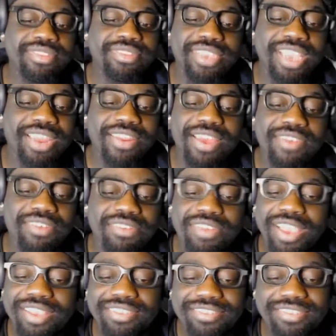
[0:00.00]
I don't have no
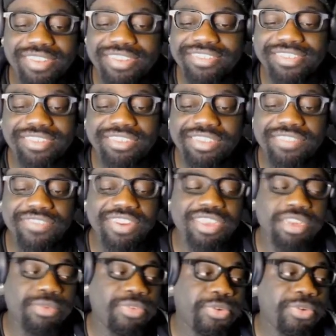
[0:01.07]
guesses, so let's just get into this video.